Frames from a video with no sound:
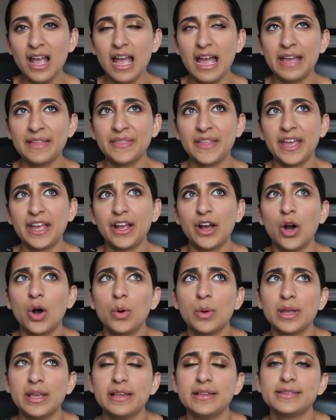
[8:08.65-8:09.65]
and like
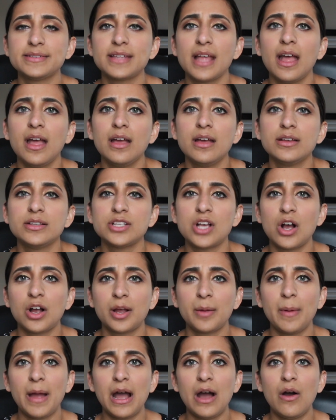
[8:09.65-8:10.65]
always
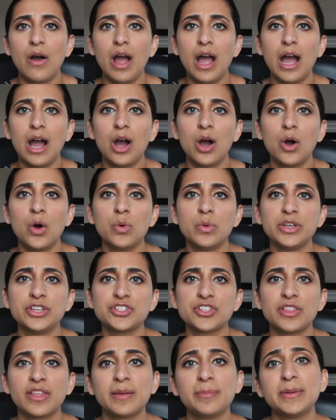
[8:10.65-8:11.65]
talk about how we
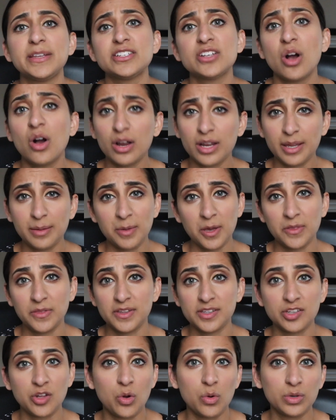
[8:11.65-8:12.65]
should like be talking about
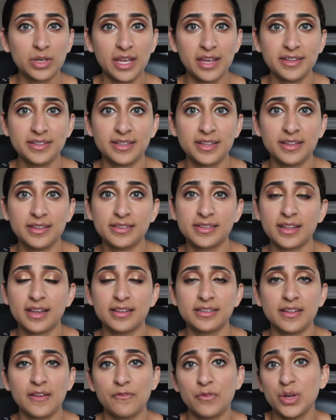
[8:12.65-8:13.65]
these cold cases,
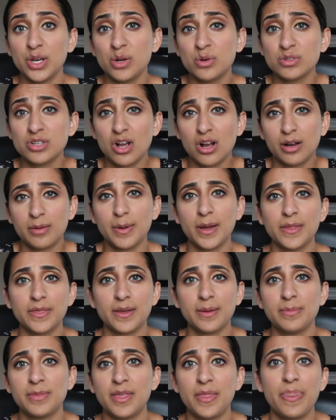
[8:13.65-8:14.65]
because if we don't talk about
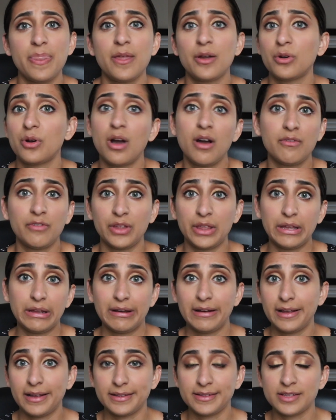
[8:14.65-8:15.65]
them, then they're not really
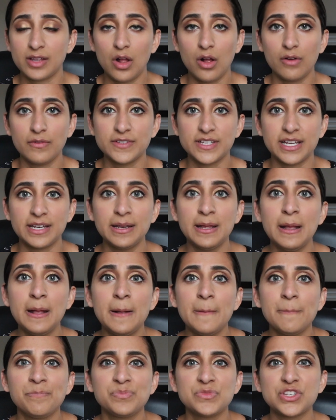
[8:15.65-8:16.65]
going to get solved, and
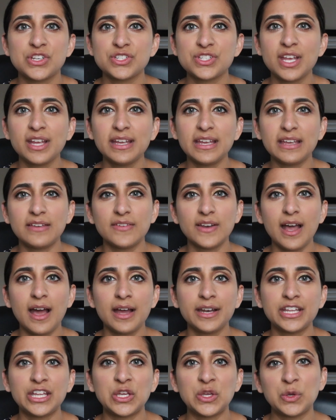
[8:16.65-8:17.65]
just like even
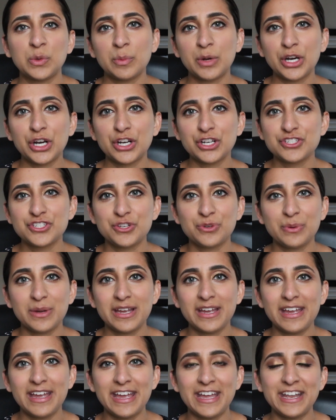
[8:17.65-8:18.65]
add humor to
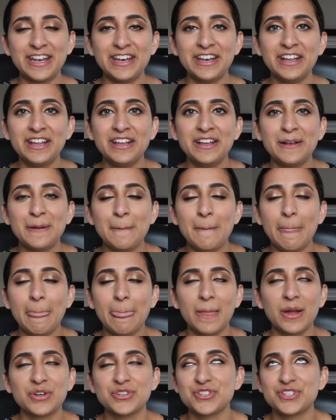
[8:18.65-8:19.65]
it, and
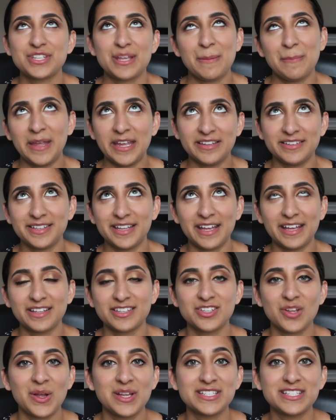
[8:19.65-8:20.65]
are just amazing.
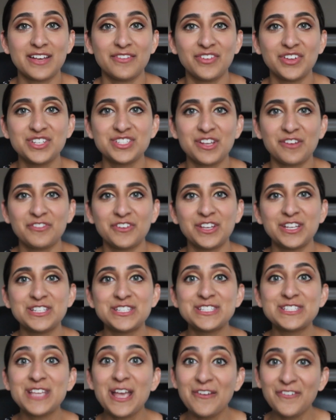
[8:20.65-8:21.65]
So I
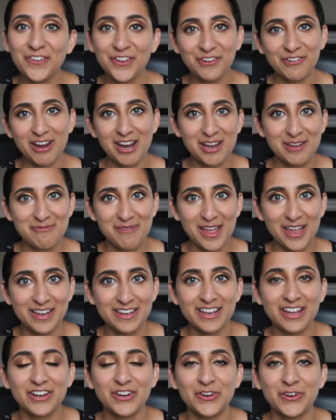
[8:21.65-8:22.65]
definitely
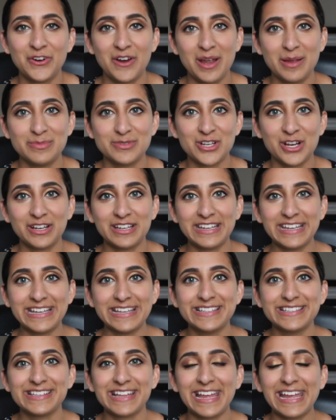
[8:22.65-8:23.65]
recommend Crime
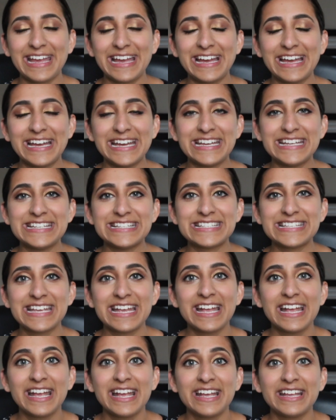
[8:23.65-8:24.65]
Junkies. And
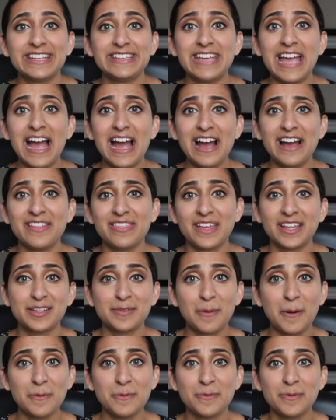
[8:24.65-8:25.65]
yeah, that's
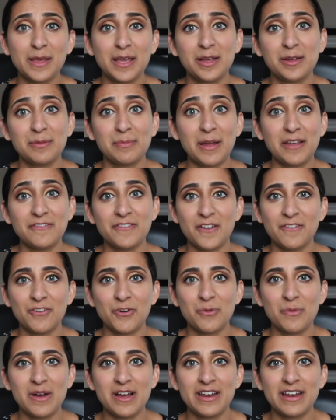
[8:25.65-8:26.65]
probably like my
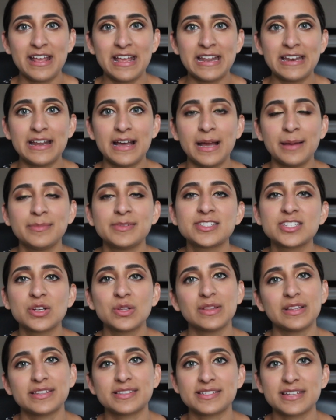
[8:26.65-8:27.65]
favorite one, and I'm
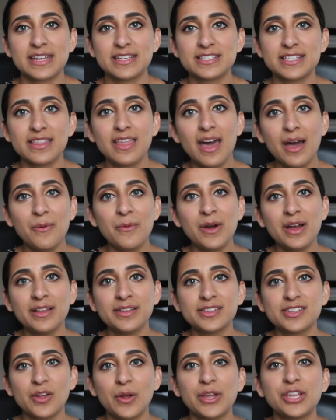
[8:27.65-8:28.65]
still listening to that
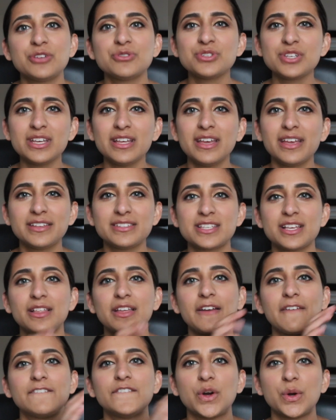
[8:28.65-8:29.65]
one. So I usually like to
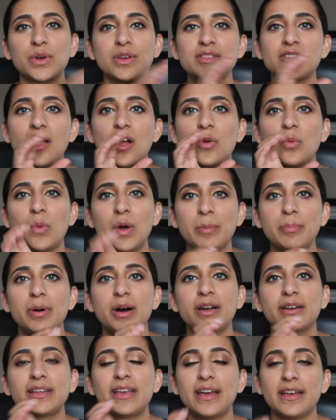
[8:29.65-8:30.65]
like focus on one
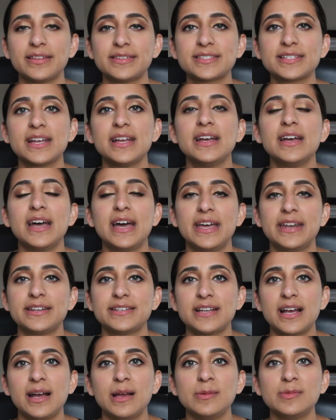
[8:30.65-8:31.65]
podcast at a
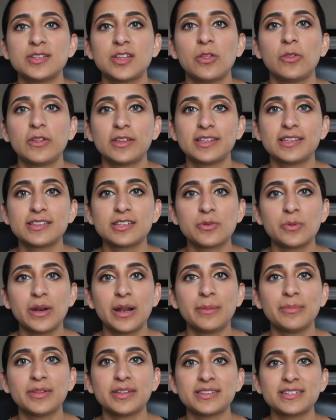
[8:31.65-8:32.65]
time. So this is the one
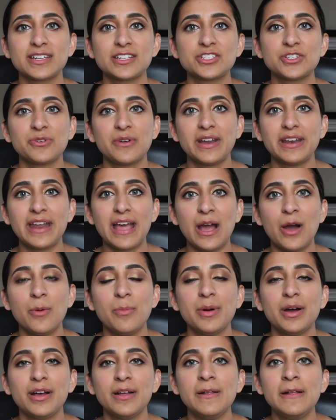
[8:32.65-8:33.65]
I'm listening to right now,
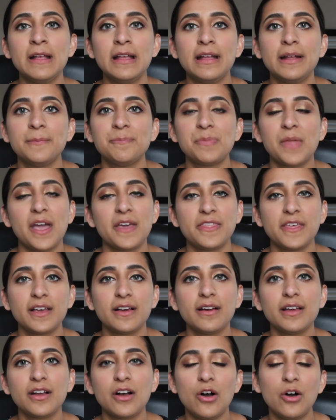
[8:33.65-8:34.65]
but I
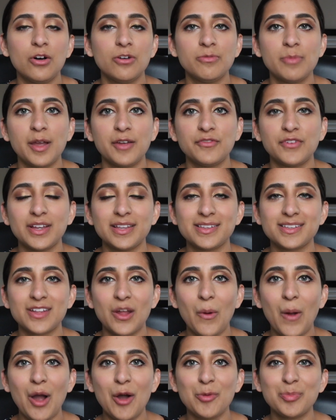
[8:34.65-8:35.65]
think like all of my friends
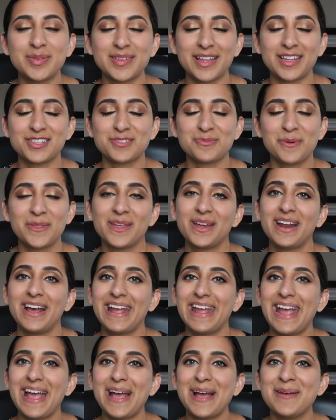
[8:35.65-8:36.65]
know how obsessed with it I
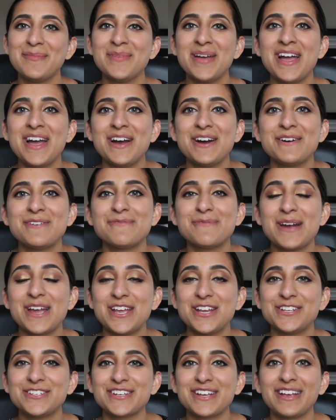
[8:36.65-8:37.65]
am,
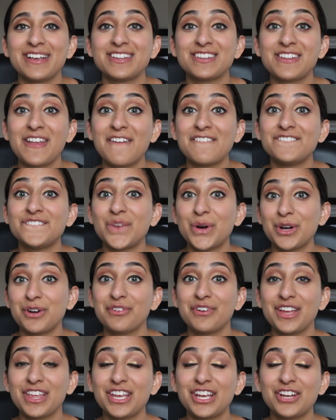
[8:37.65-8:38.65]
which is for
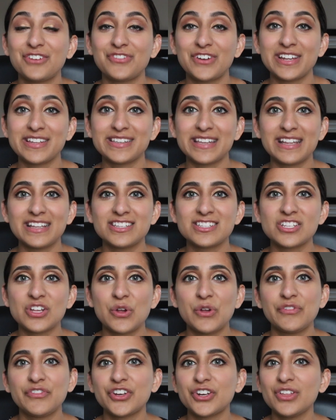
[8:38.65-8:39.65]
a really good reason. So
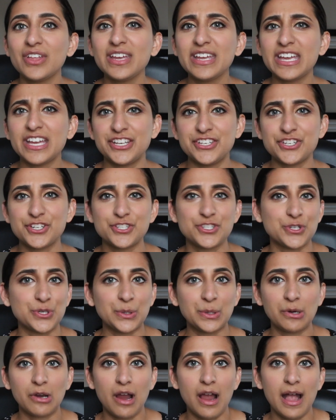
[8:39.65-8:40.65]
if you're like into
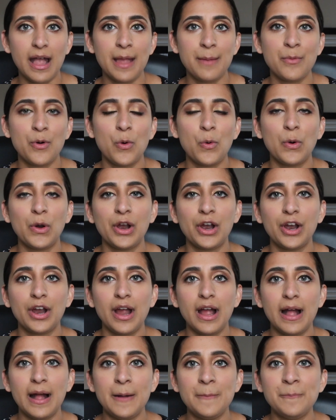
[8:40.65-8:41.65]
true crime, or